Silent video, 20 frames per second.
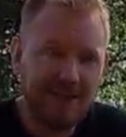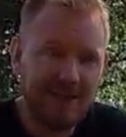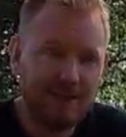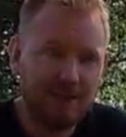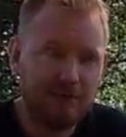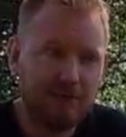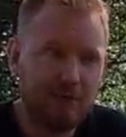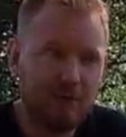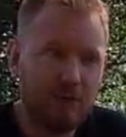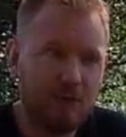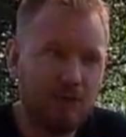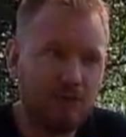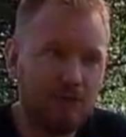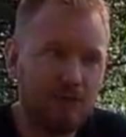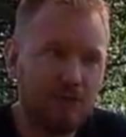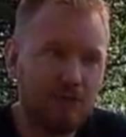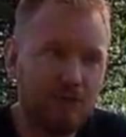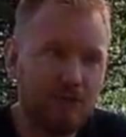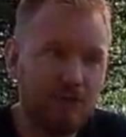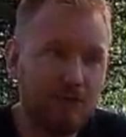And of
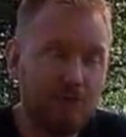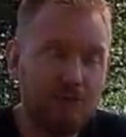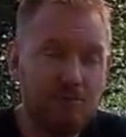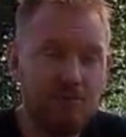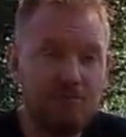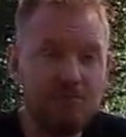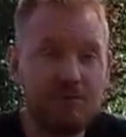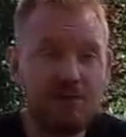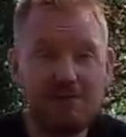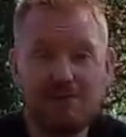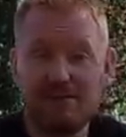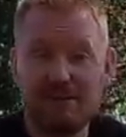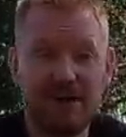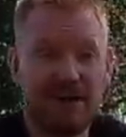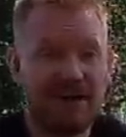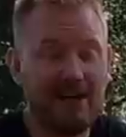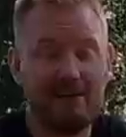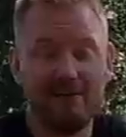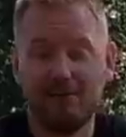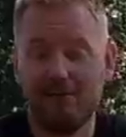course,
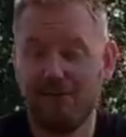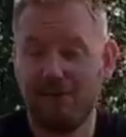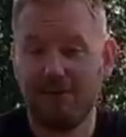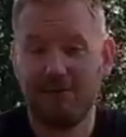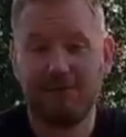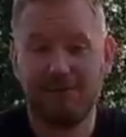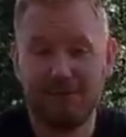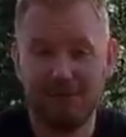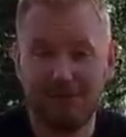I am very,